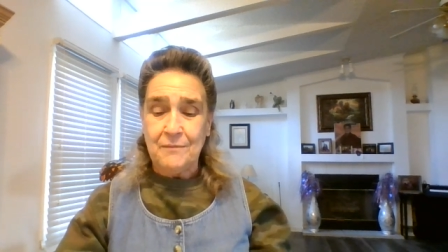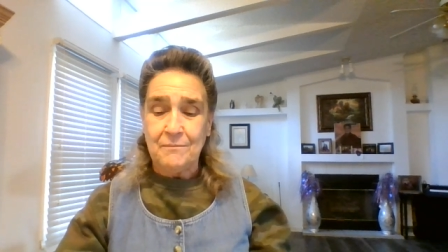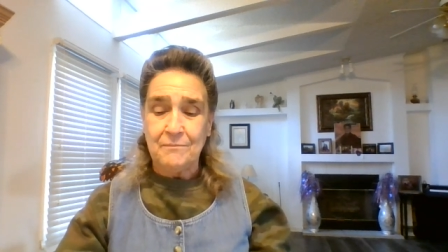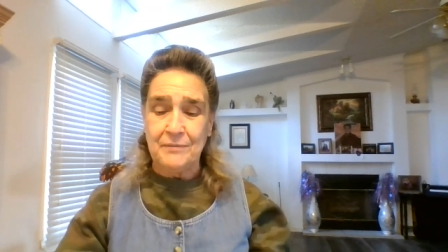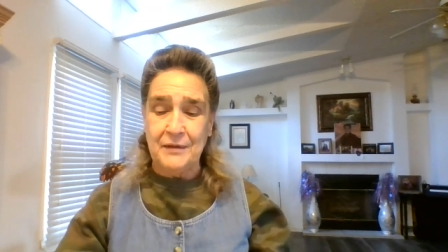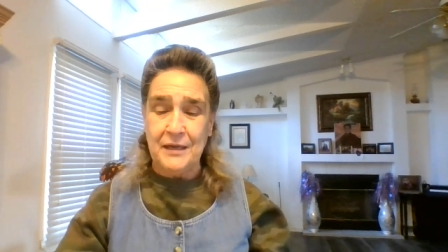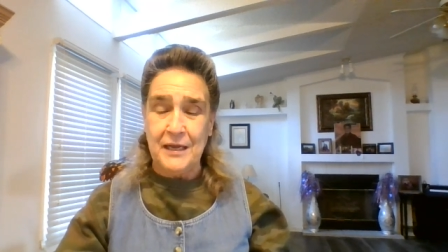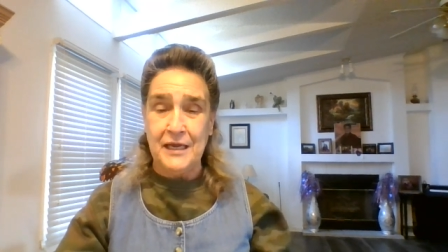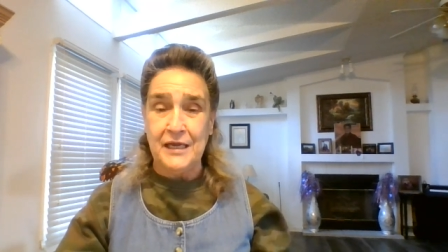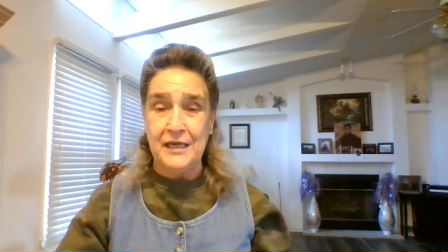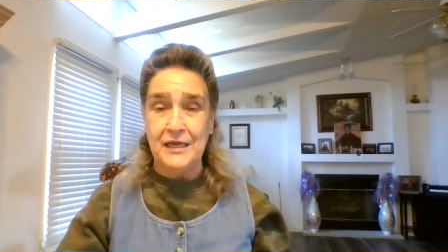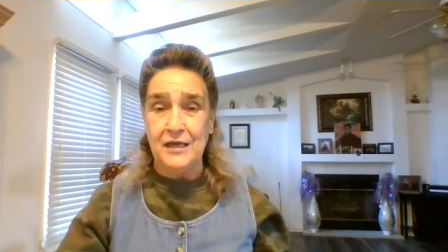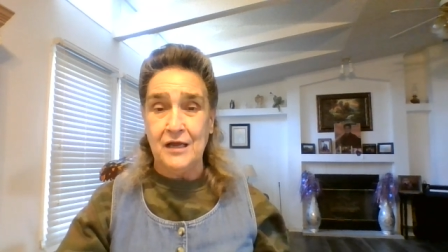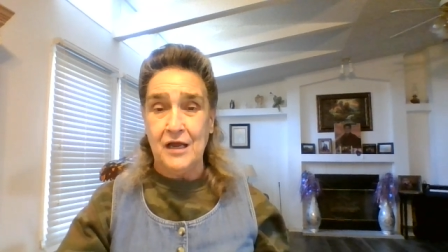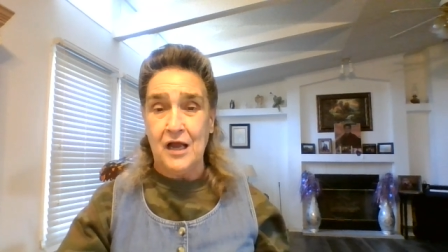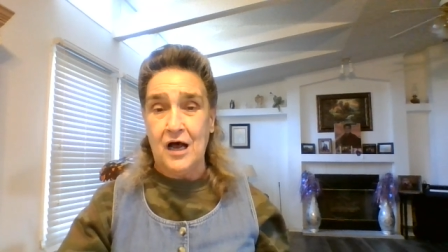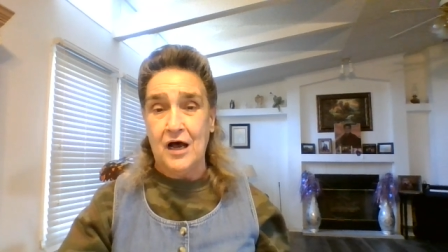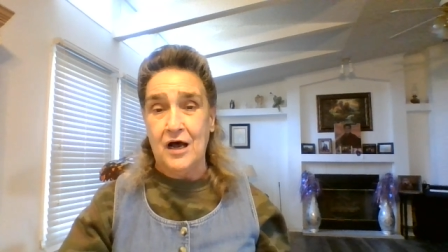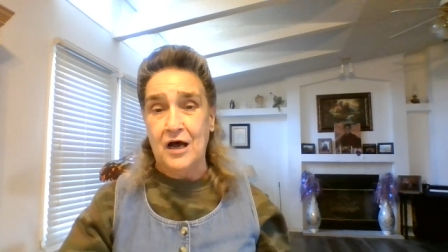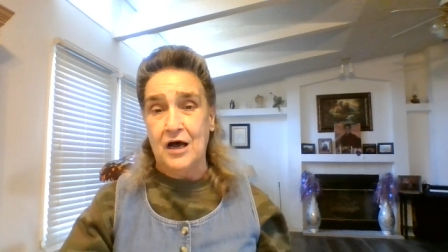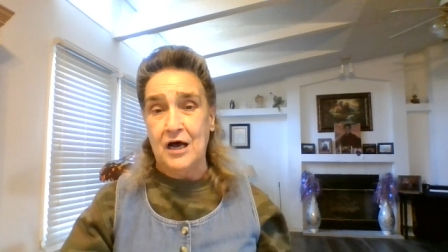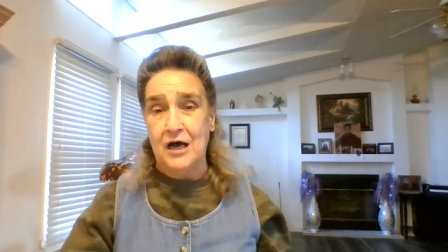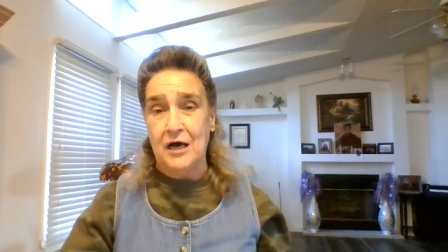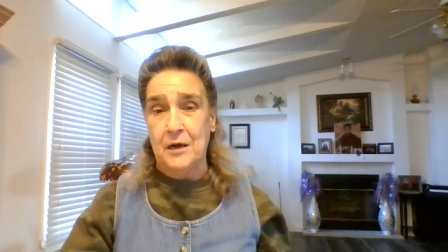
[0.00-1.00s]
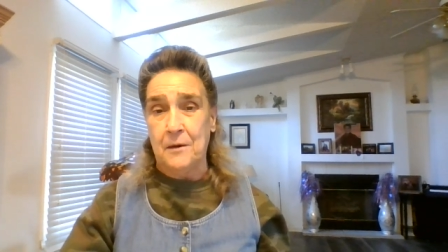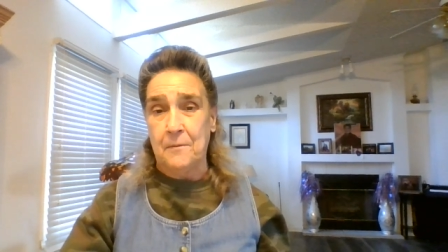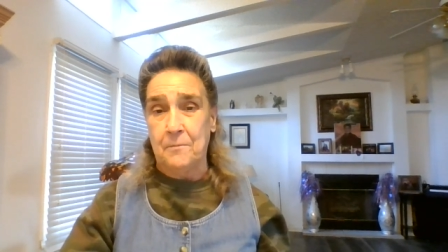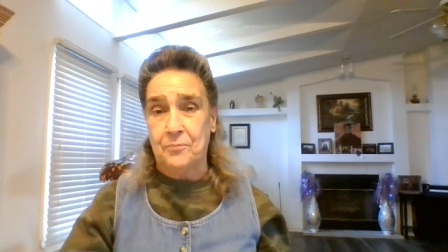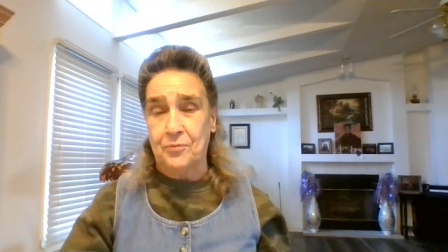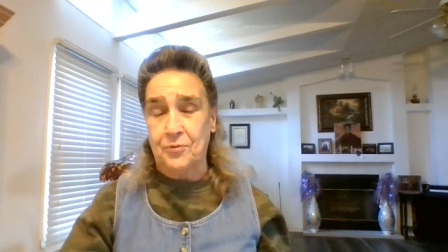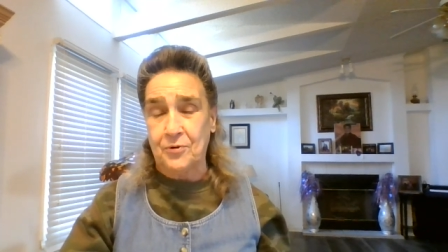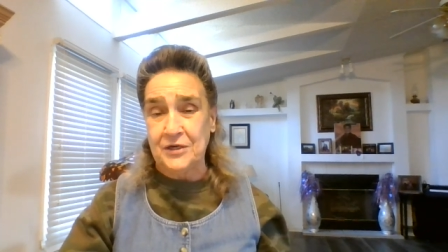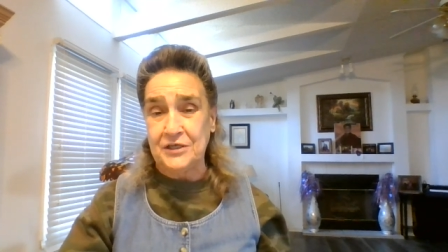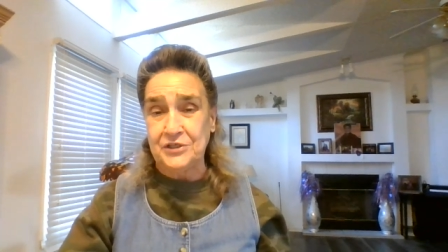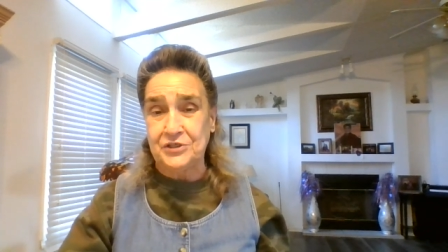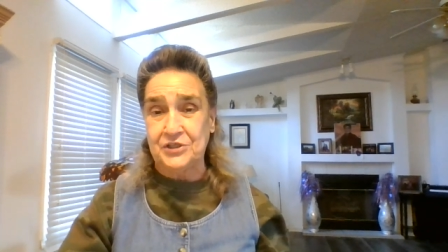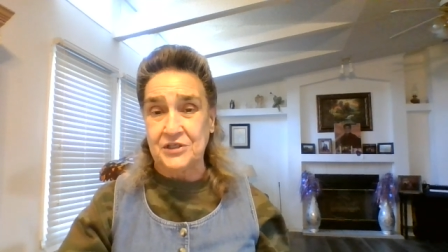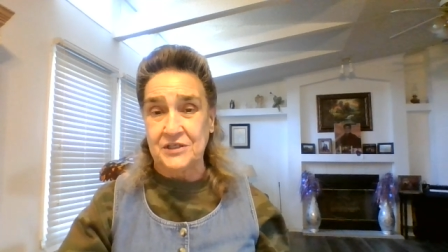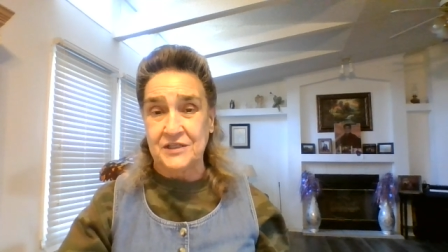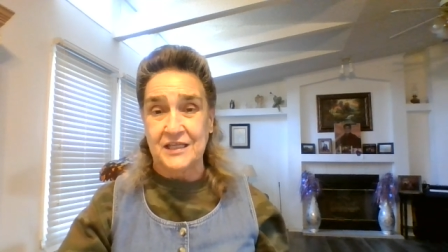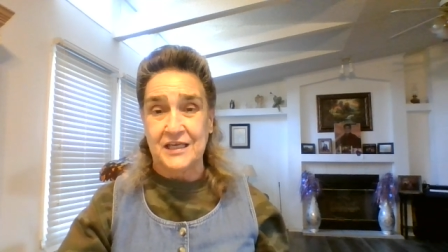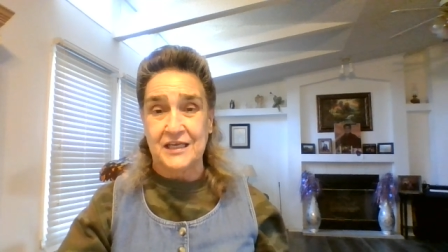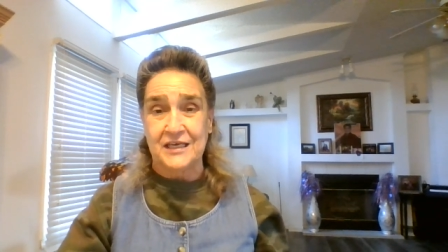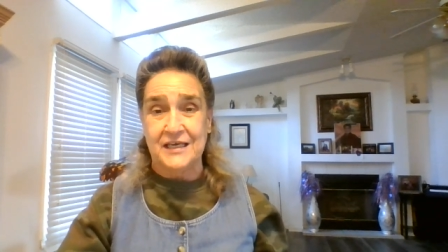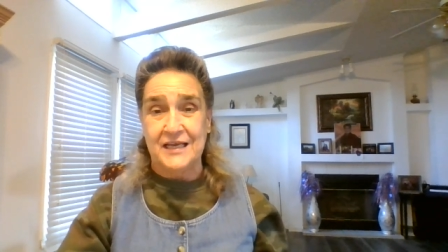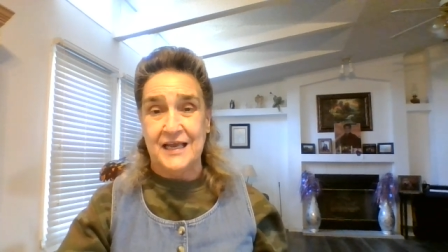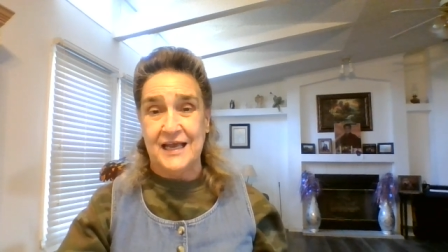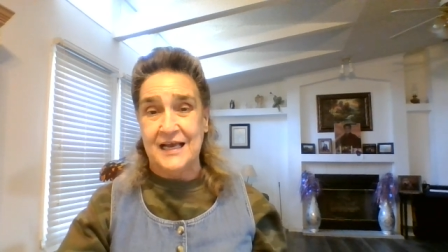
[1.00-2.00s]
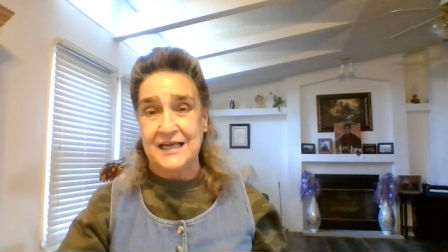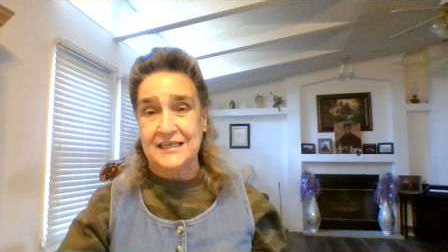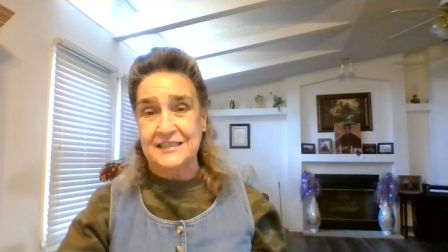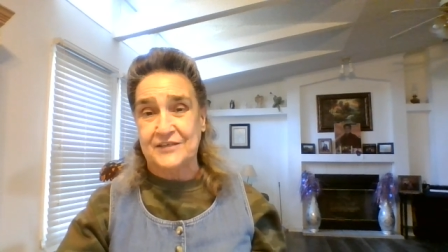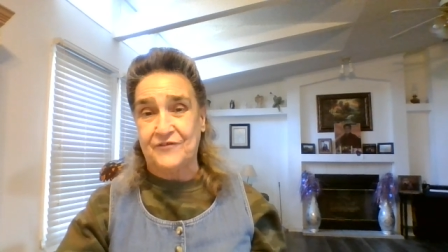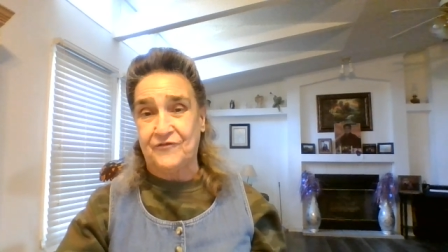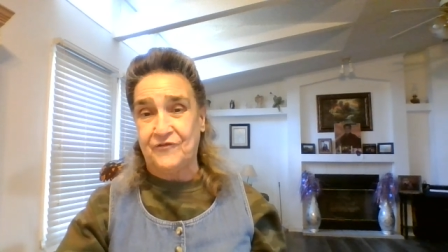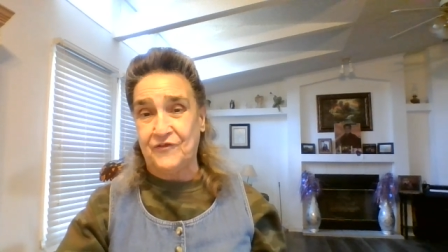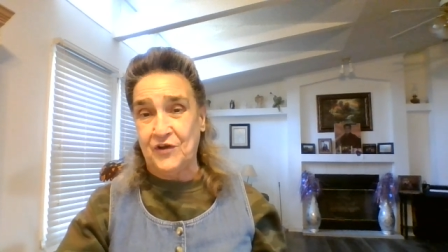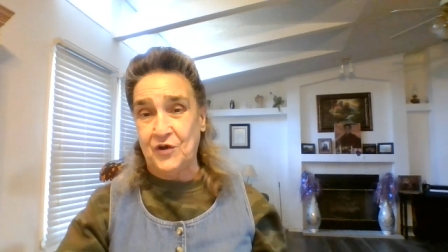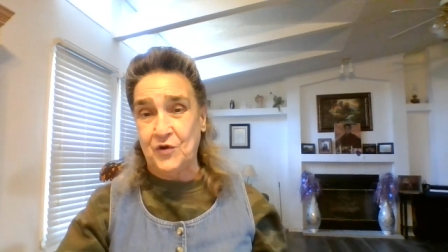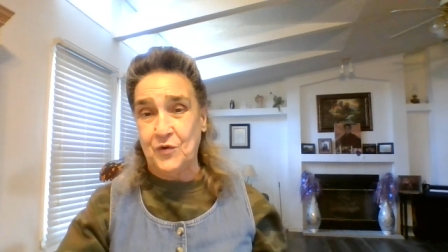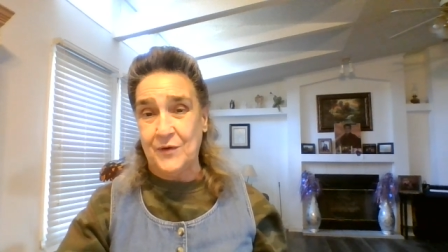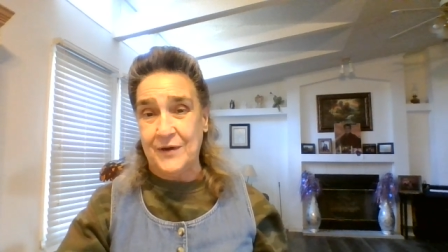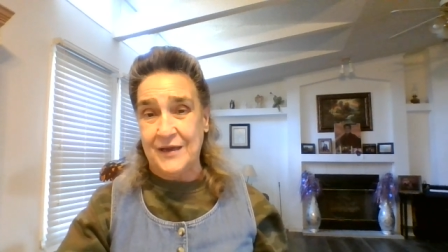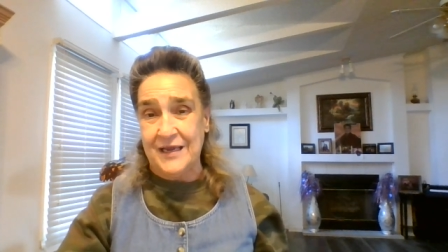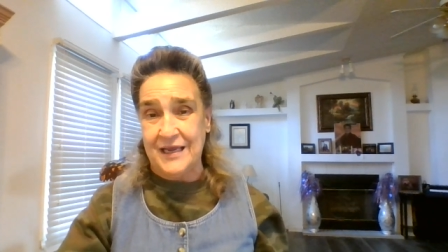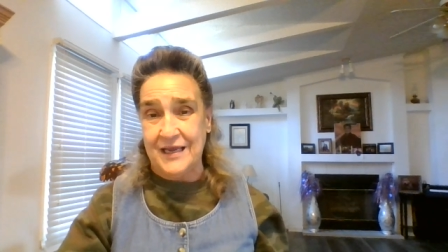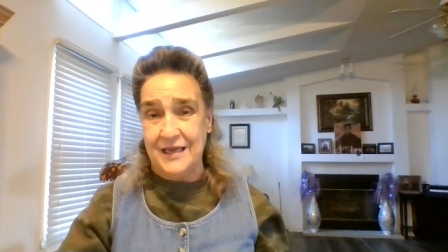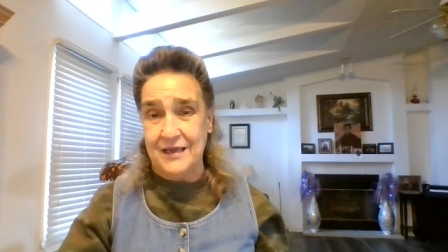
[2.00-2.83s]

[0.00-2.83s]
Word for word: be uh, preaching the next few